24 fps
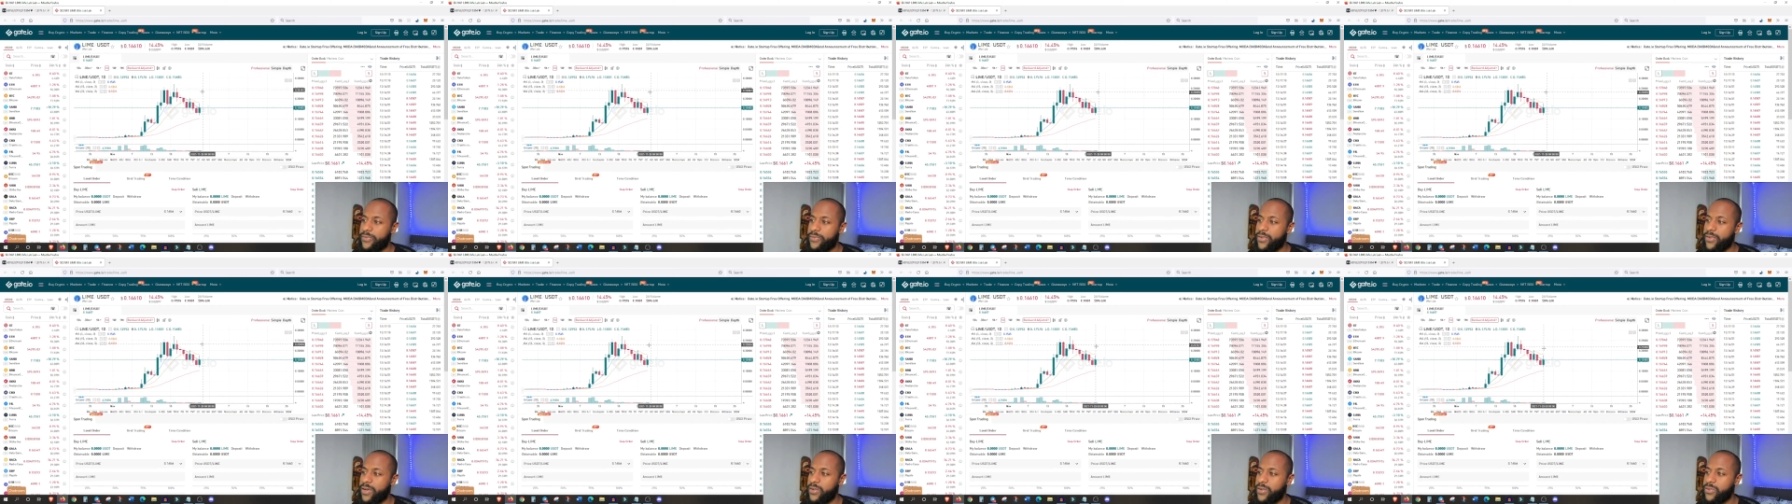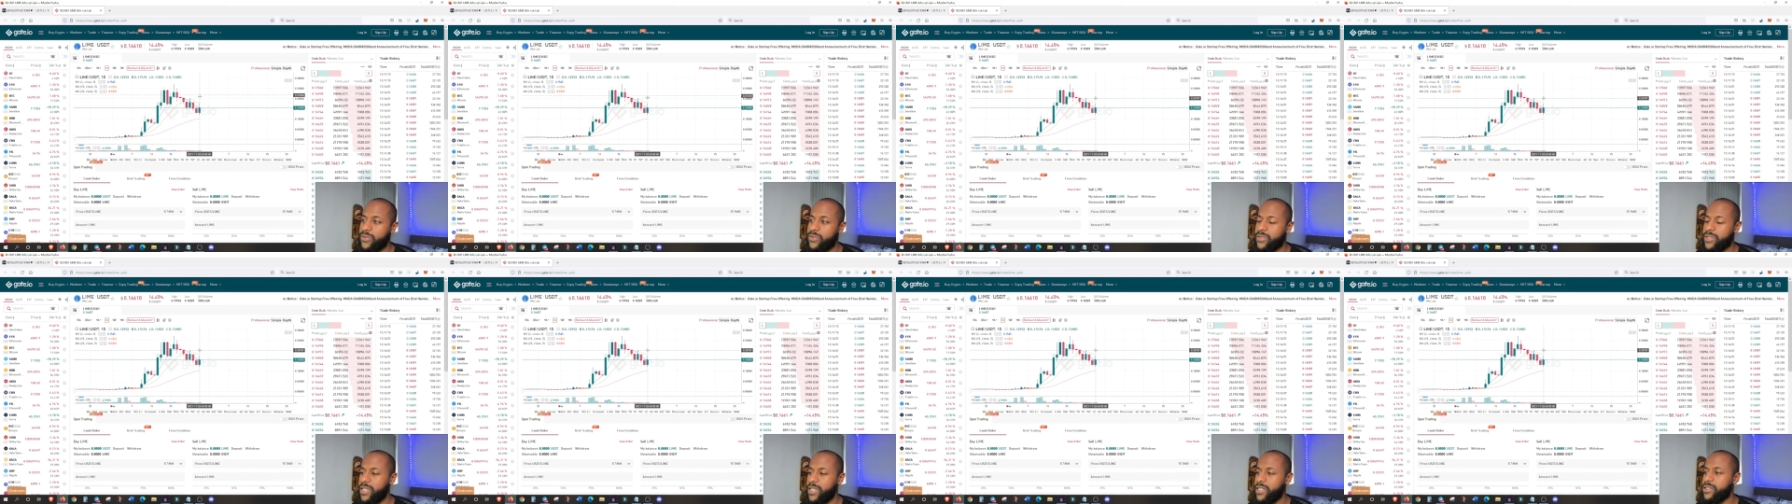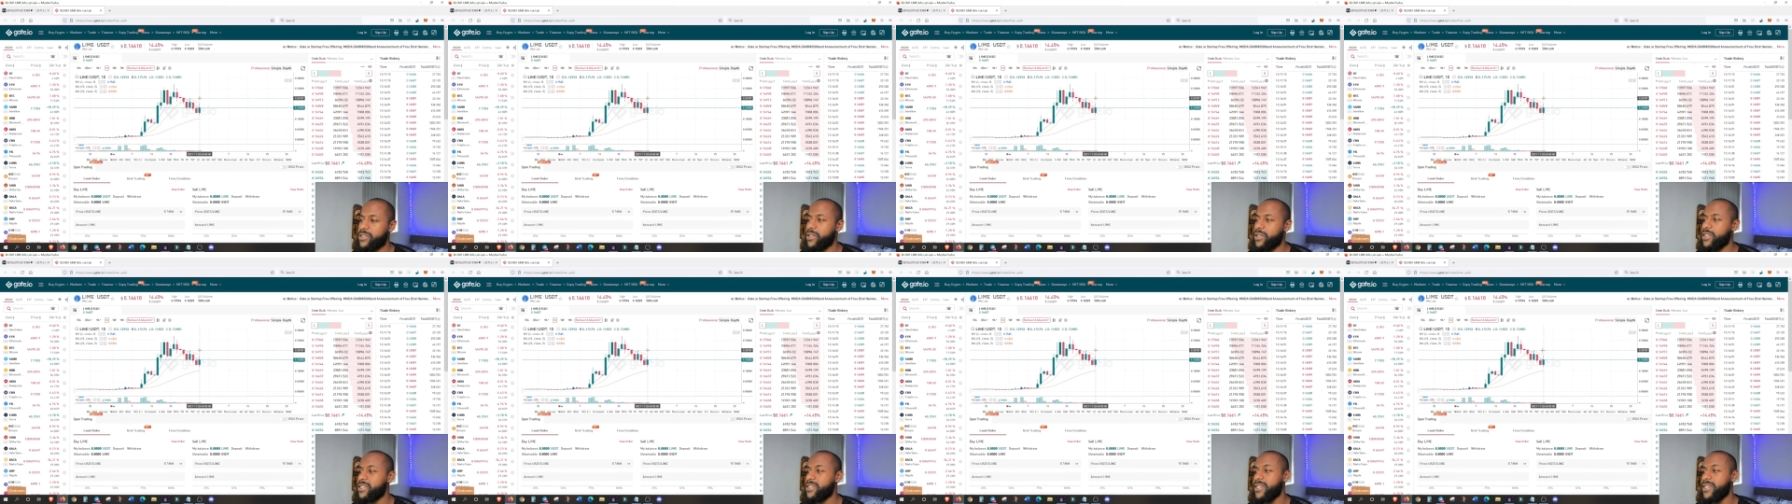25
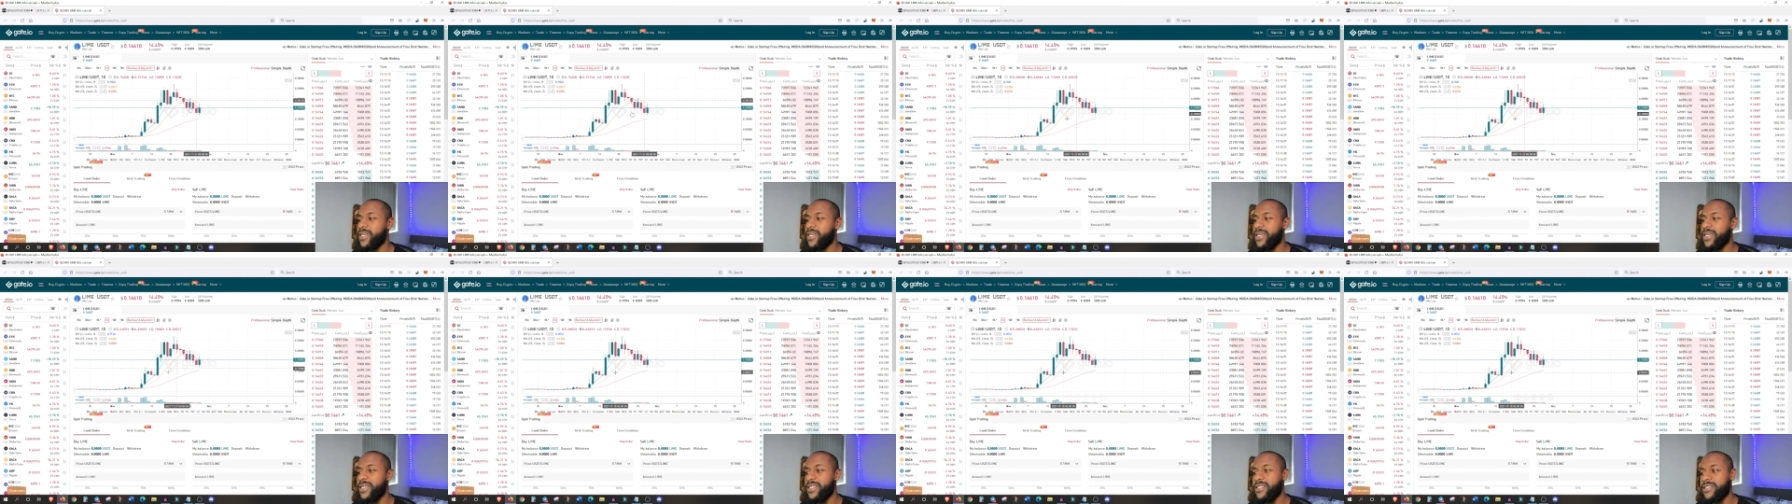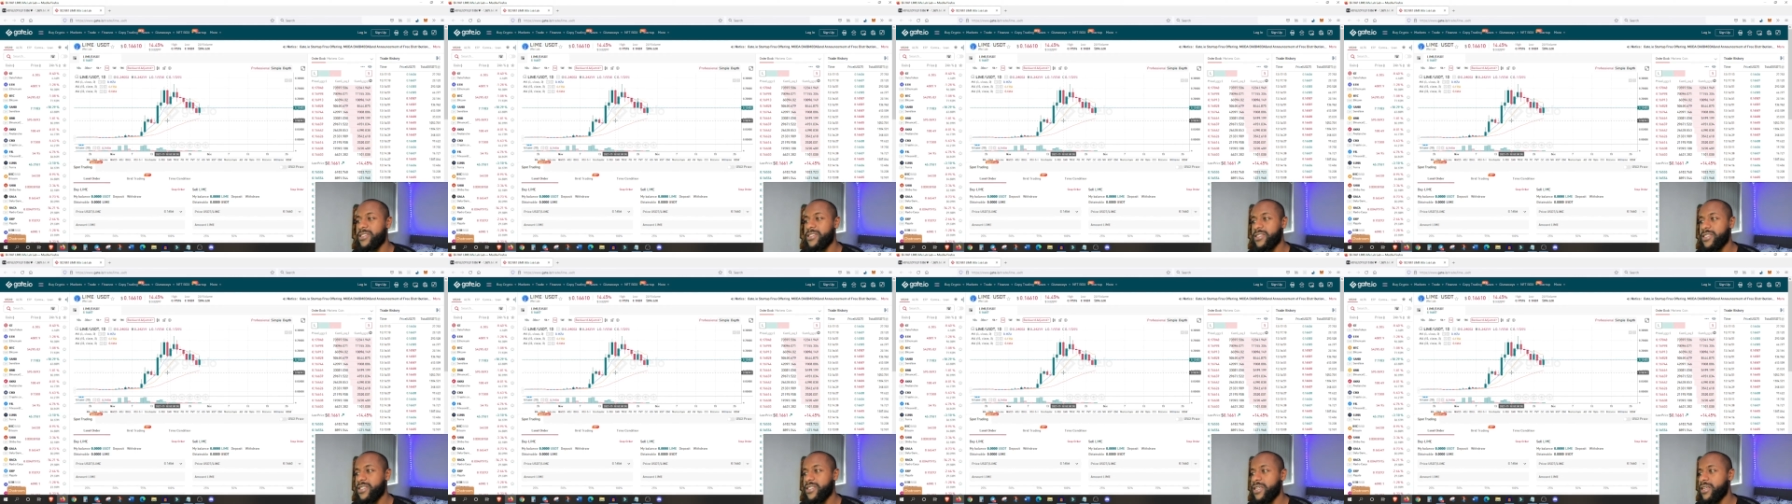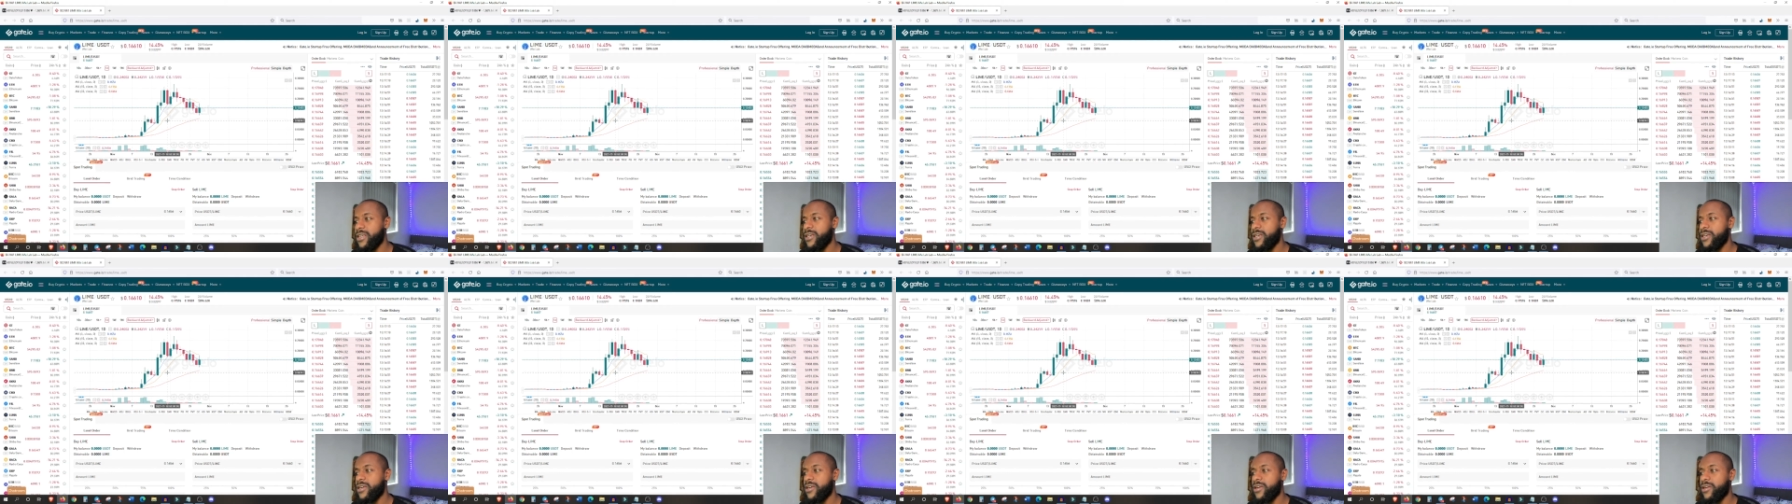cents. So this is
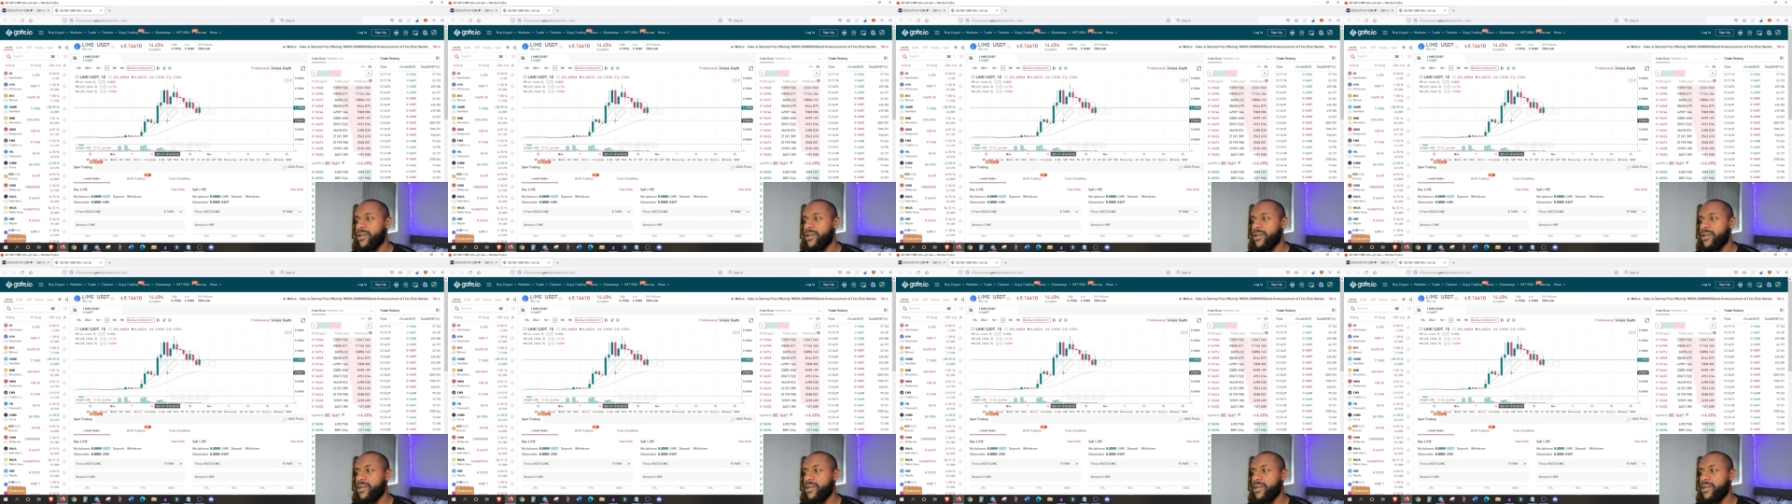